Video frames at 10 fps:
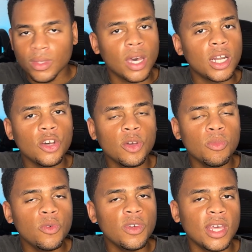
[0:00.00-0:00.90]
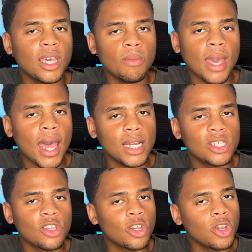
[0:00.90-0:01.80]
Another movie that can be added to
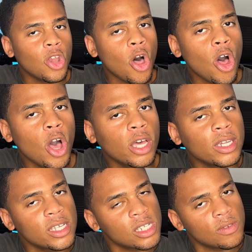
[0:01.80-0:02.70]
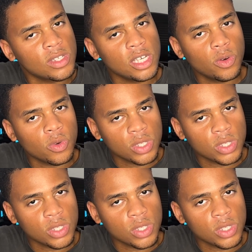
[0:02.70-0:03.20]
the long list of sequels